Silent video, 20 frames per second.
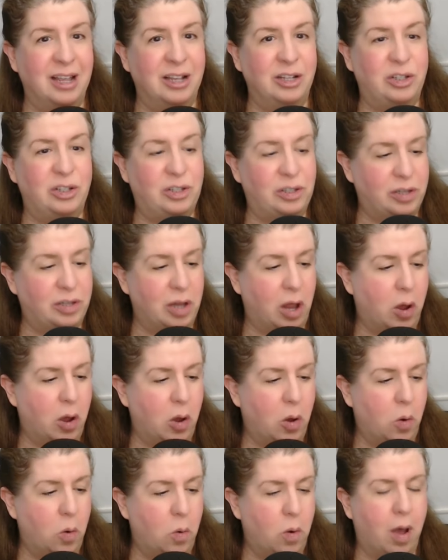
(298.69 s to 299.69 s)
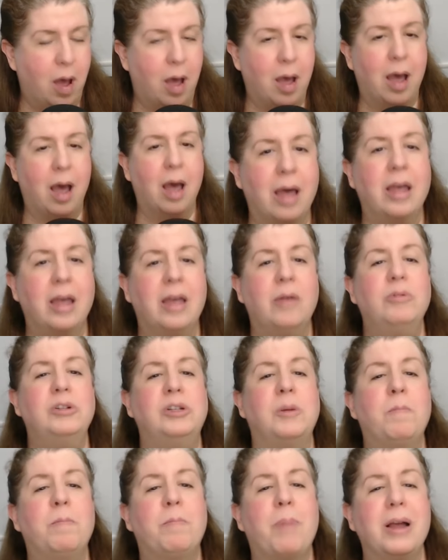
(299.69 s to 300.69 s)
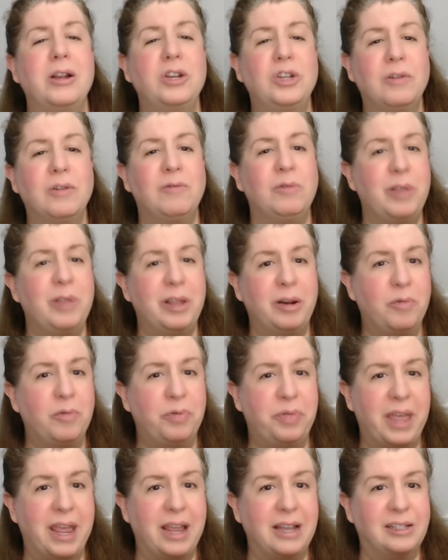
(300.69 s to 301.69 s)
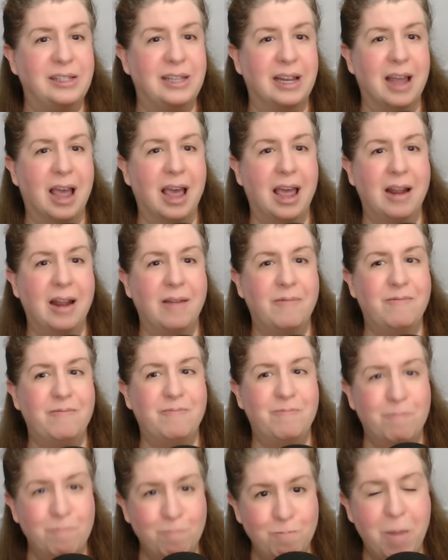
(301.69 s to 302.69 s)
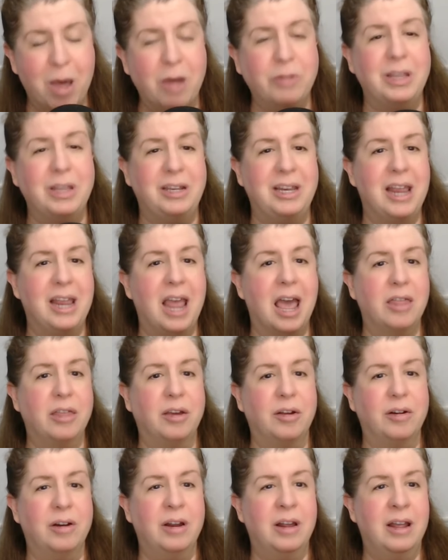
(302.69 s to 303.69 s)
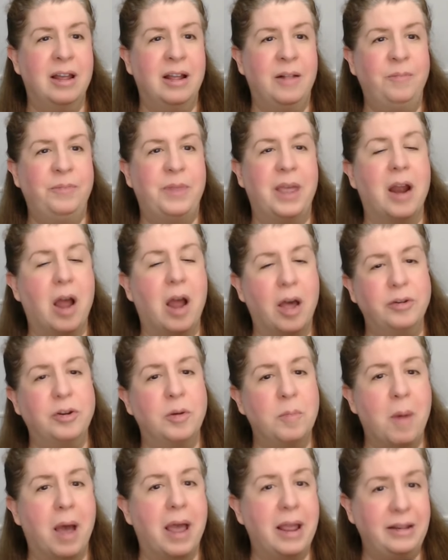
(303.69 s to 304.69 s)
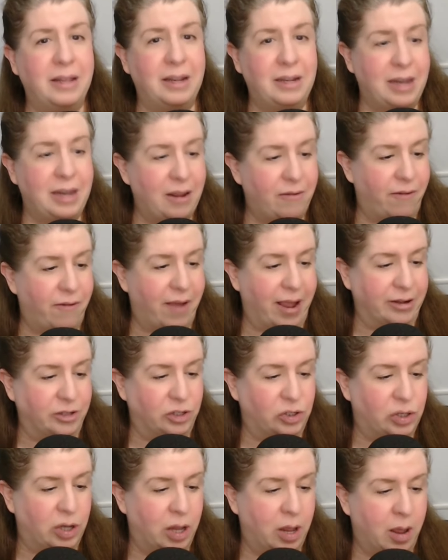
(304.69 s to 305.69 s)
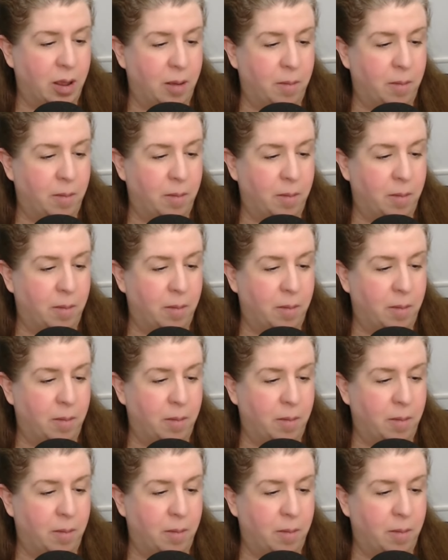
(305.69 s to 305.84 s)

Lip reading: So it was a bunch of little things that kind of melded together that undermined the defense.